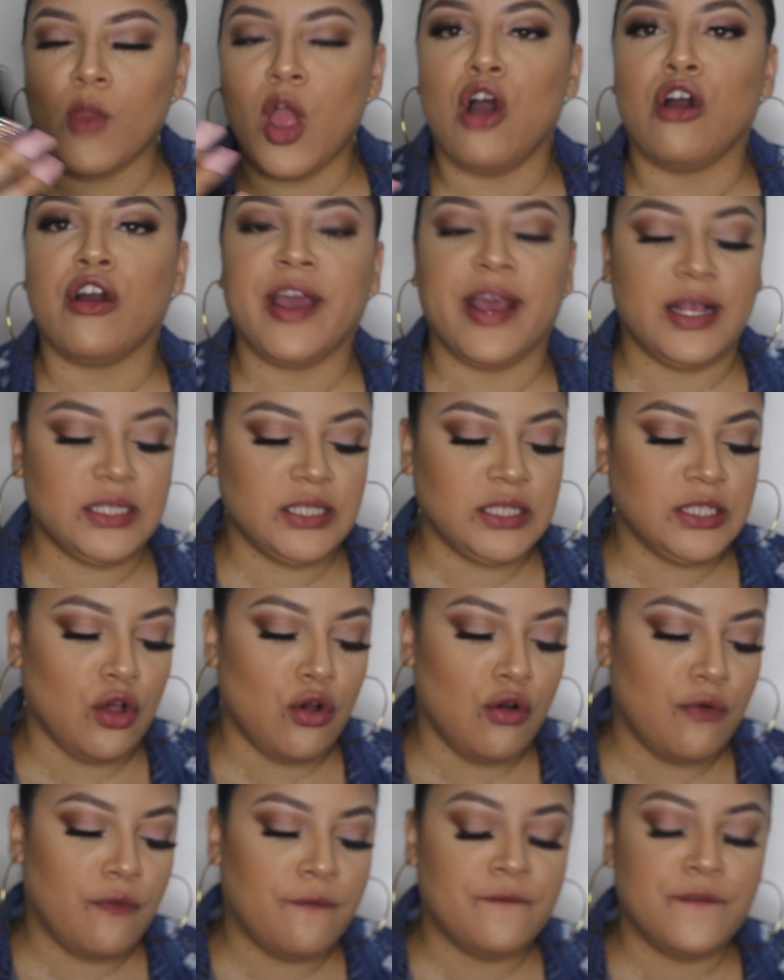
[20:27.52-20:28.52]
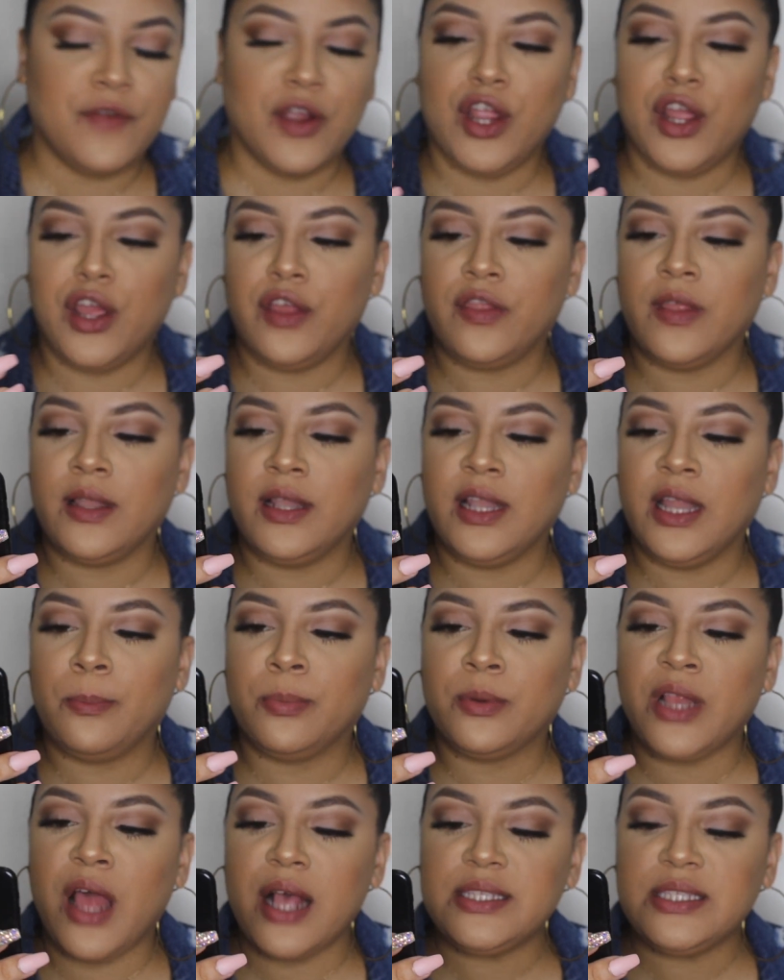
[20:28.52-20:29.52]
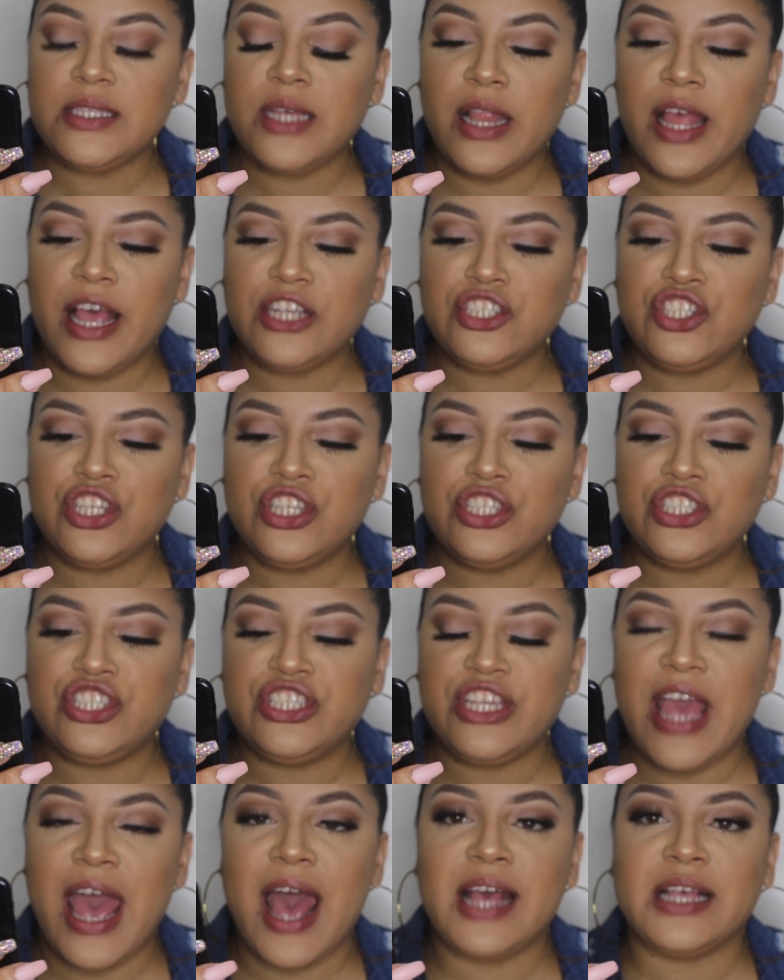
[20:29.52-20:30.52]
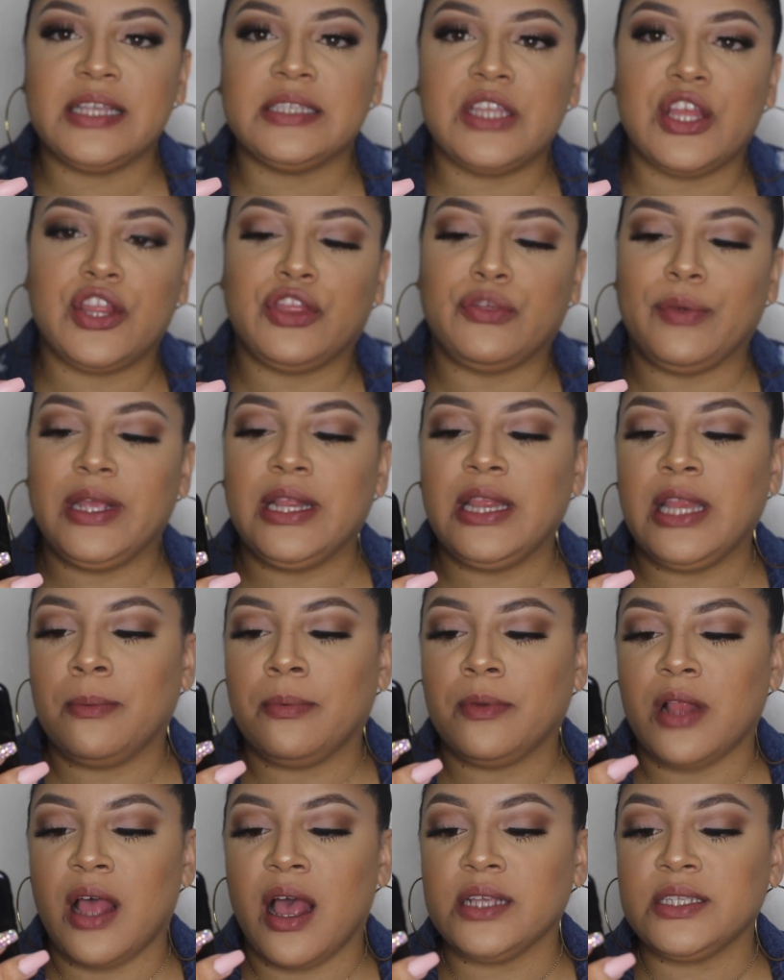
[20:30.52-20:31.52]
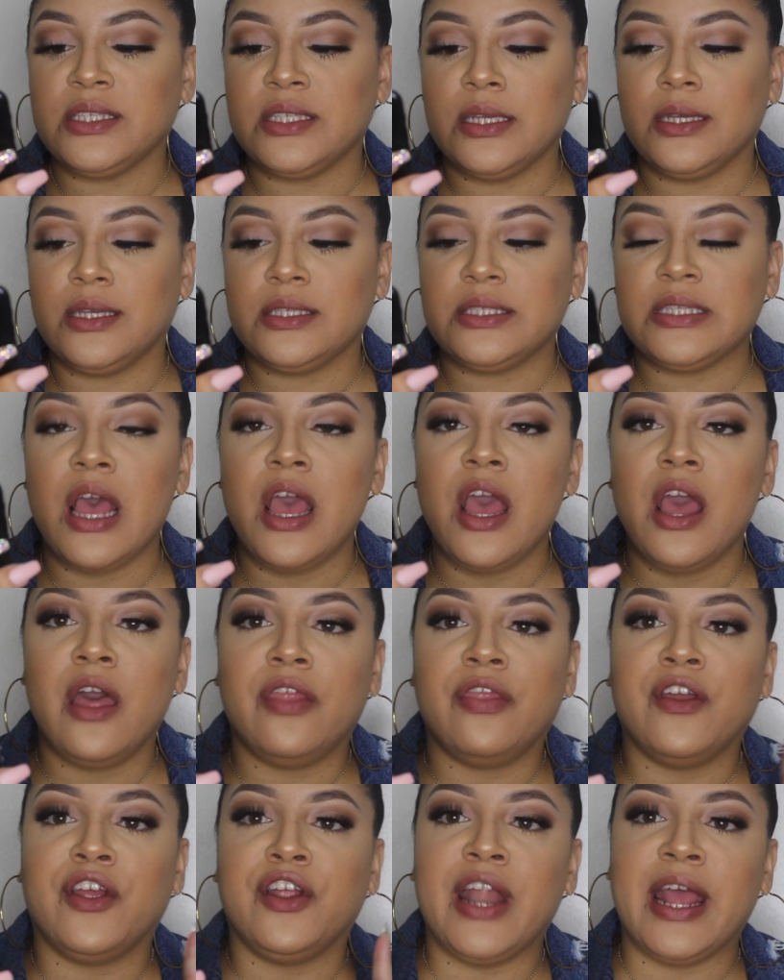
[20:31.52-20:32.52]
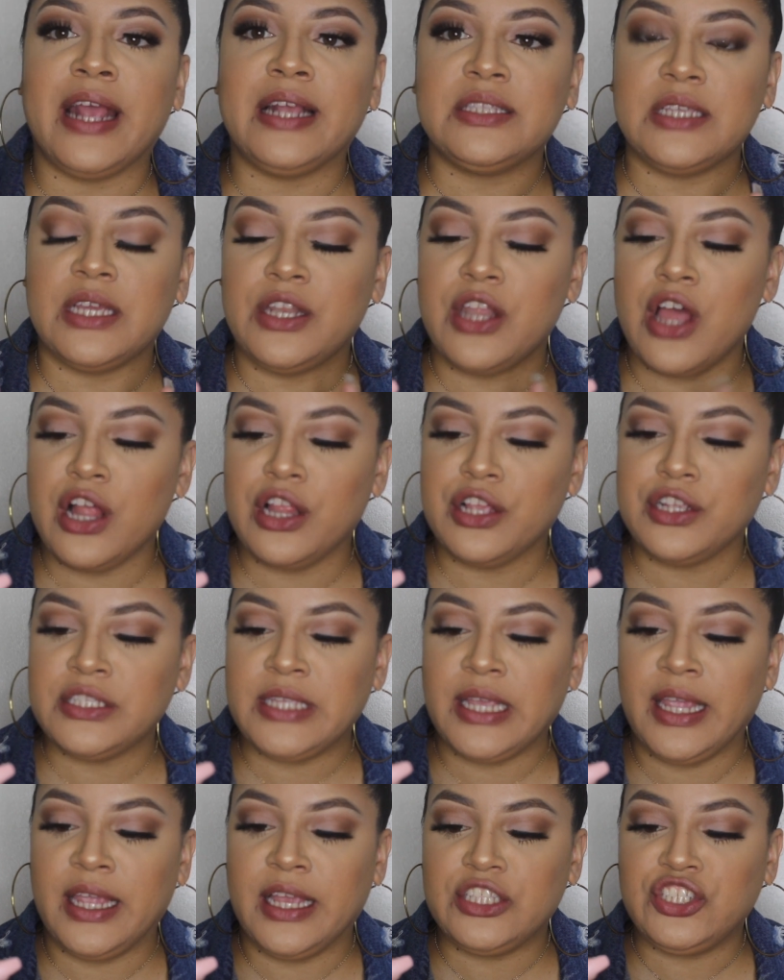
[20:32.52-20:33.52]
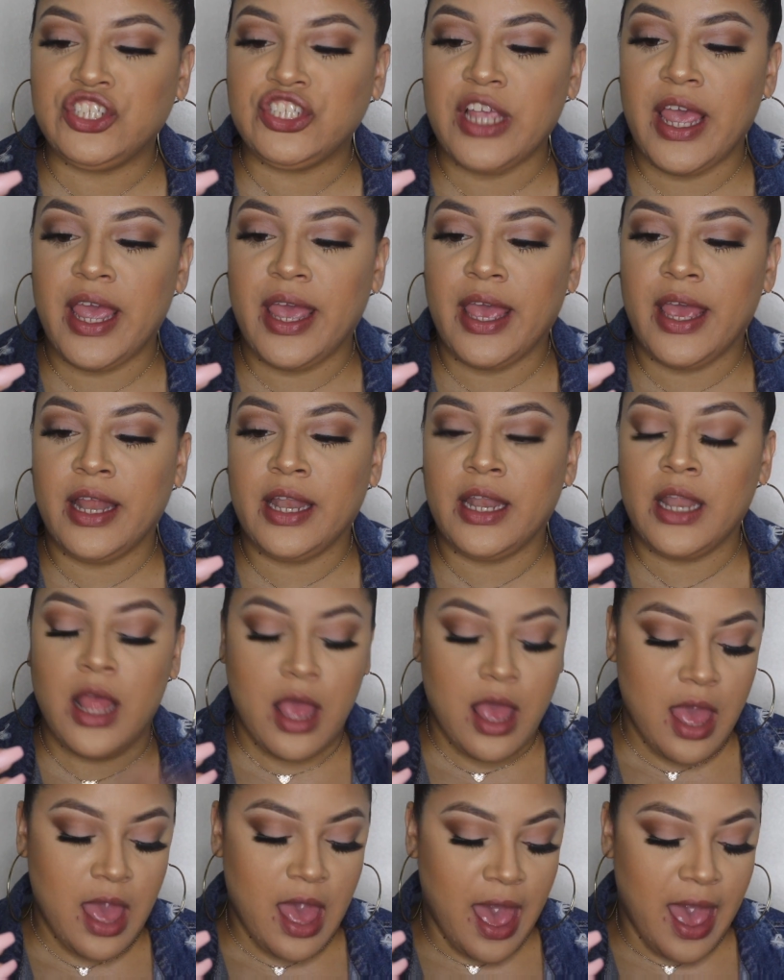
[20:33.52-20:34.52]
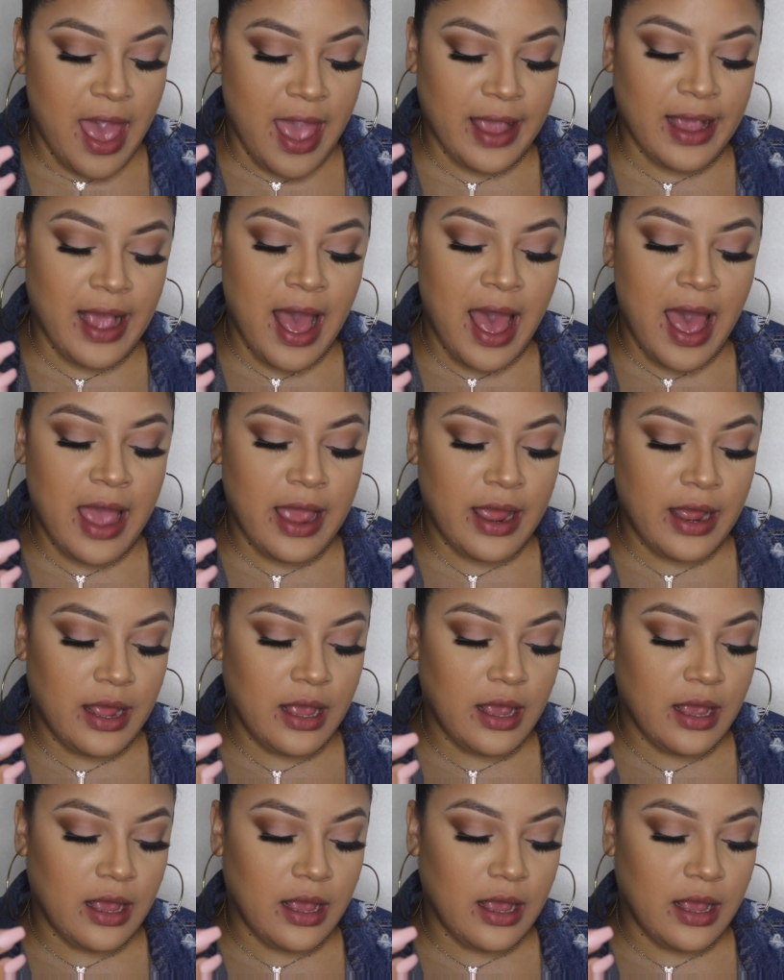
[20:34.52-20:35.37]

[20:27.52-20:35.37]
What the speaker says: Okay, so for the lip gloss collection, she has 3 lip glosses. They're $19 each, and I got